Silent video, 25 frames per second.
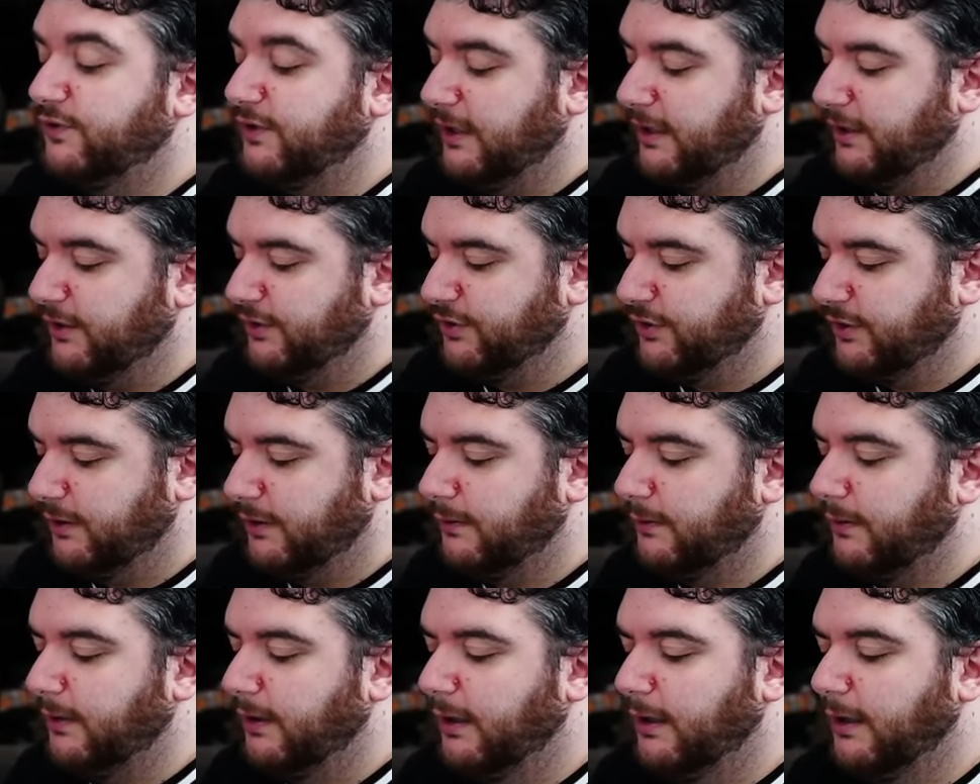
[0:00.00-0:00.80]

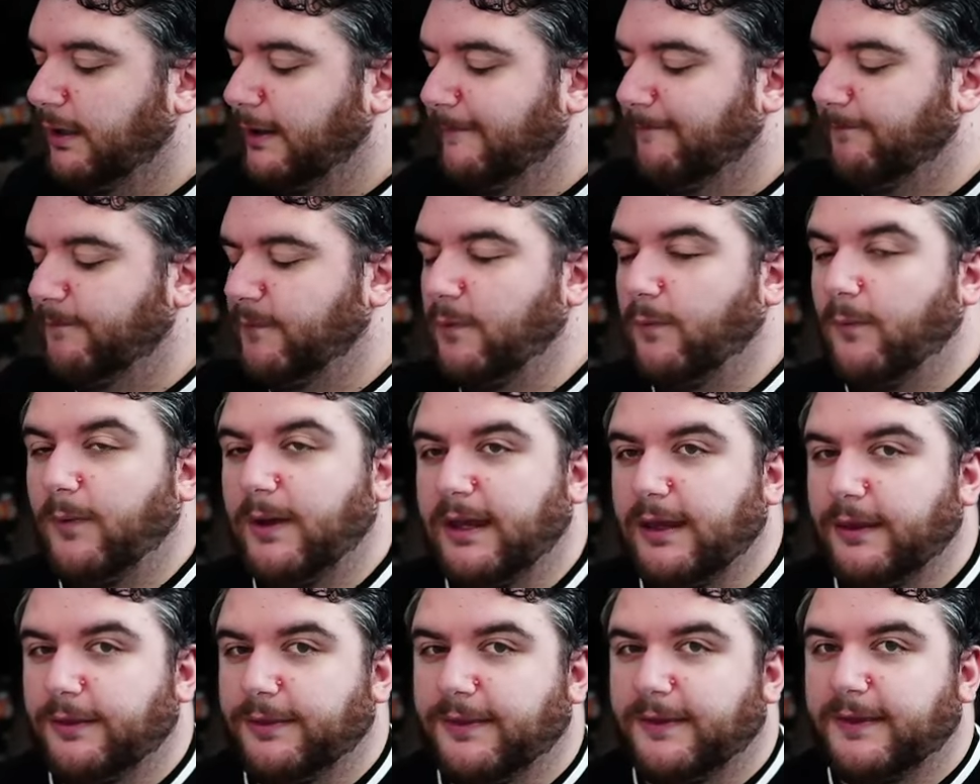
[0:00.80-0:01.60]
issue
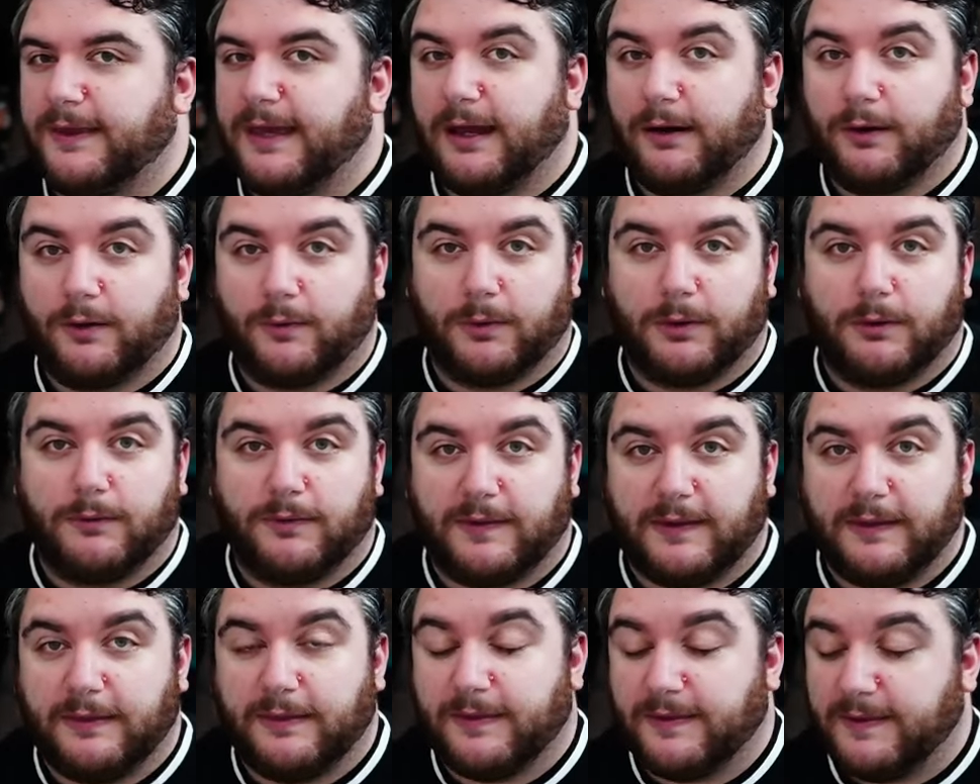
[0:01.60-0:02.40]
with counter
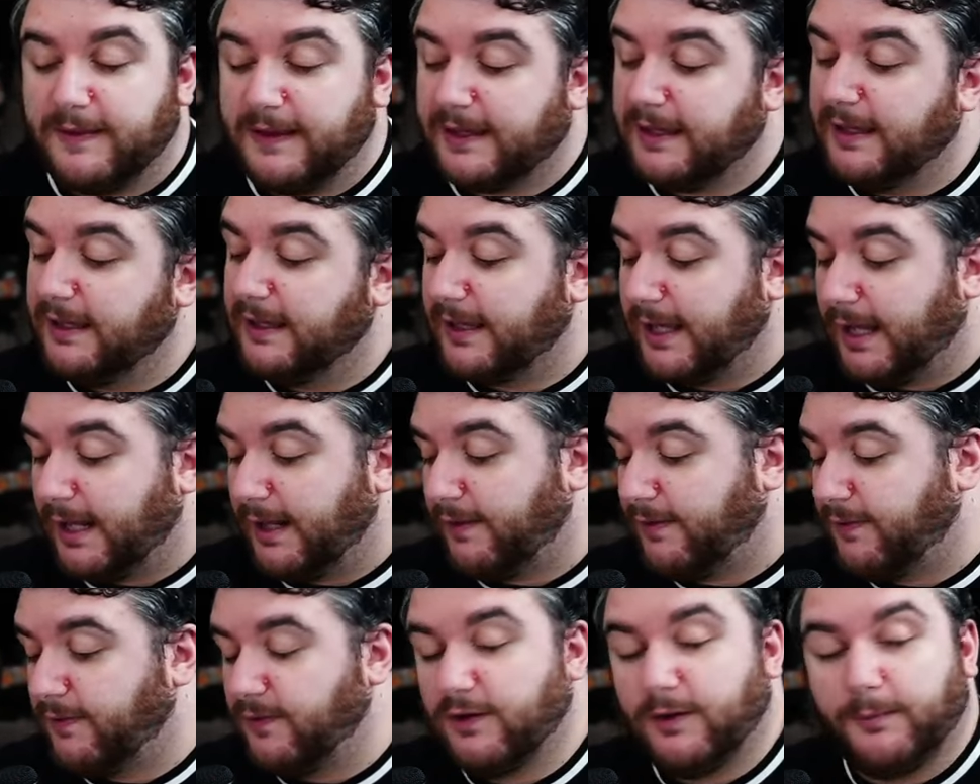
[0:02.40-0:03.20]
runes and sticking
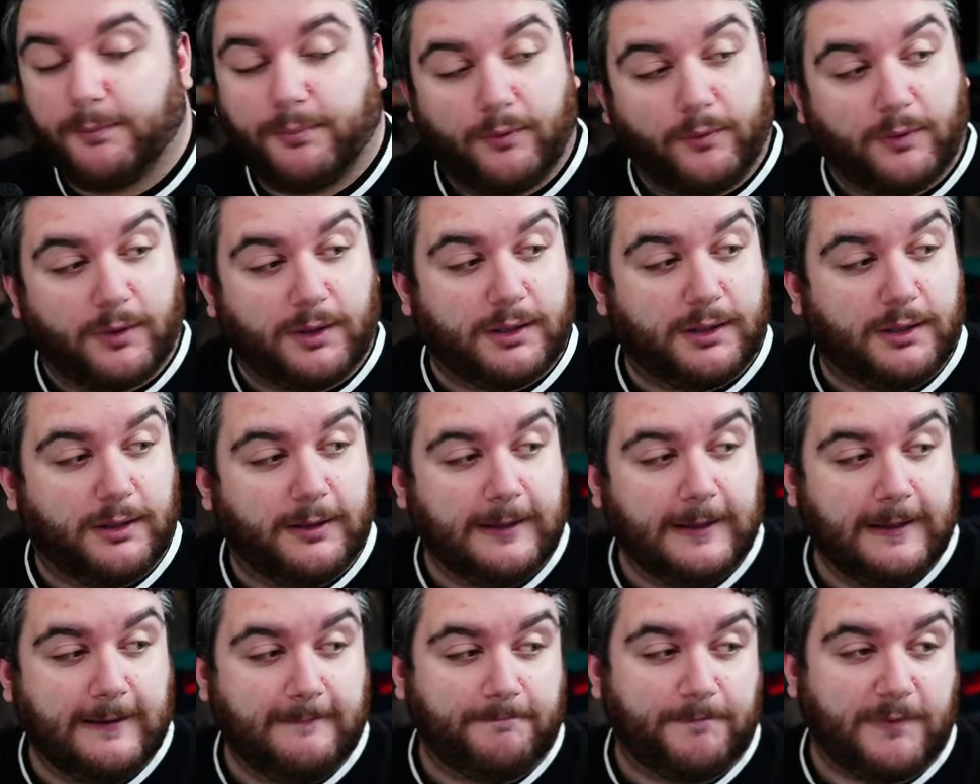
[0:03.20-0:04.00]
guys to the board,
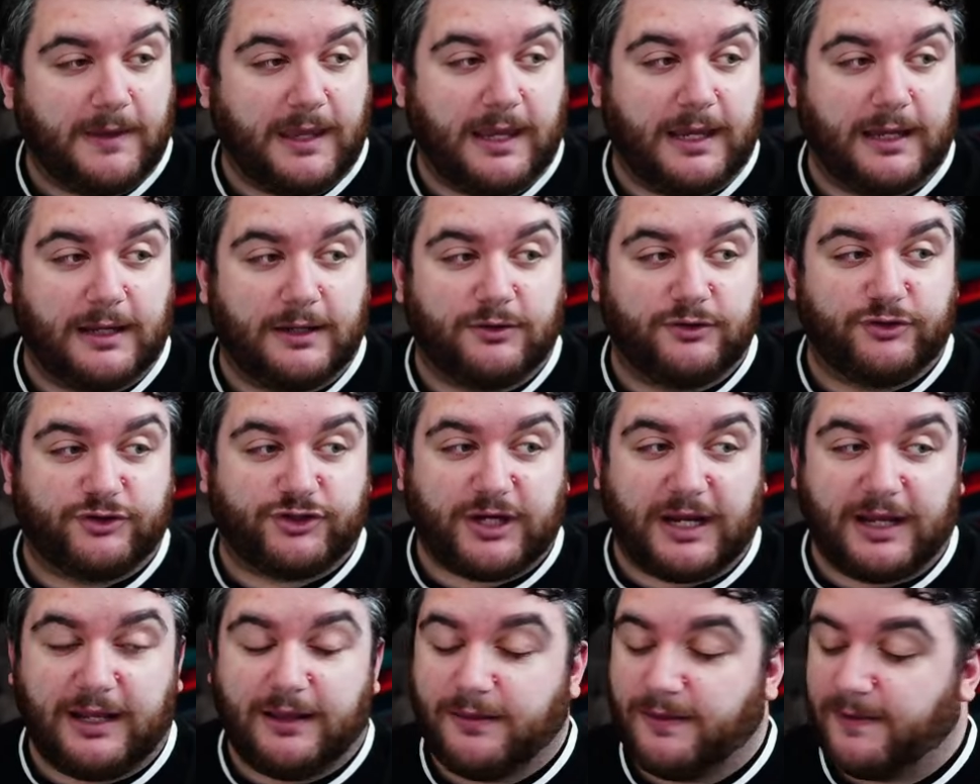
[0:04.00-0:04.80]
and
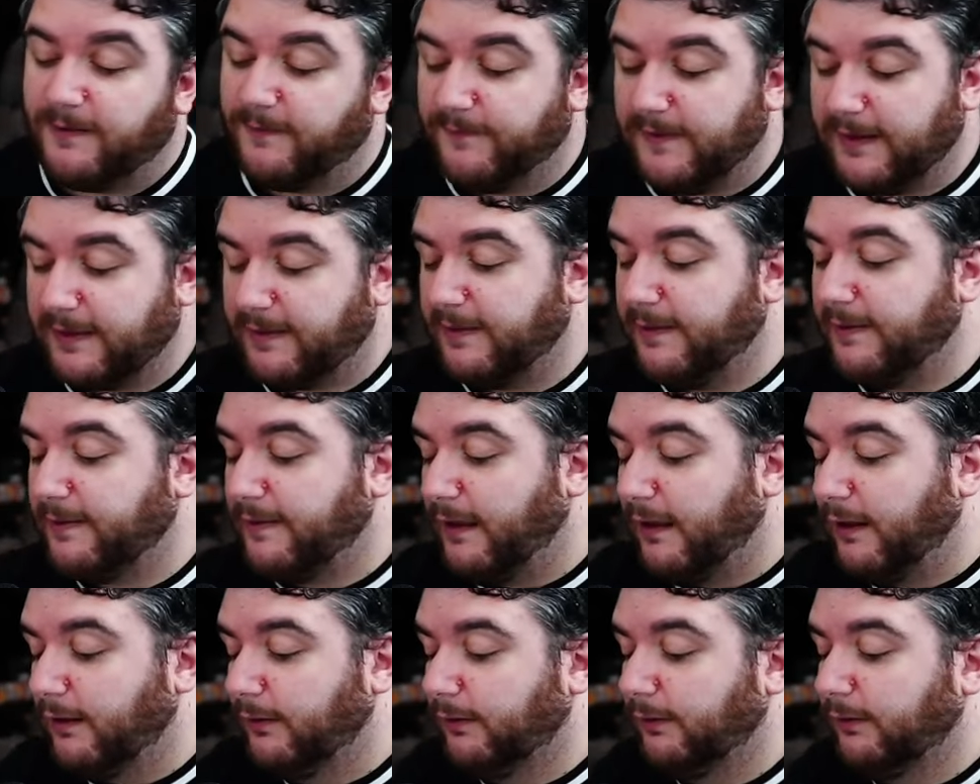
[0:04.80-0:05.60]
Chains fixes
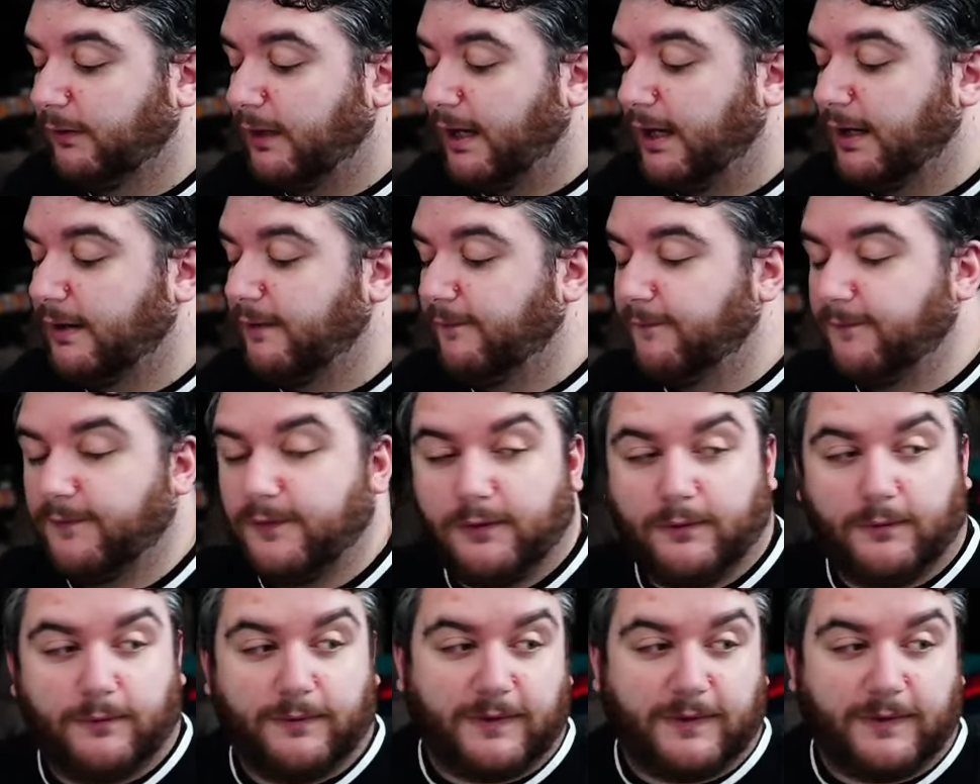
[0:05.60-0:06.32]
a lot of those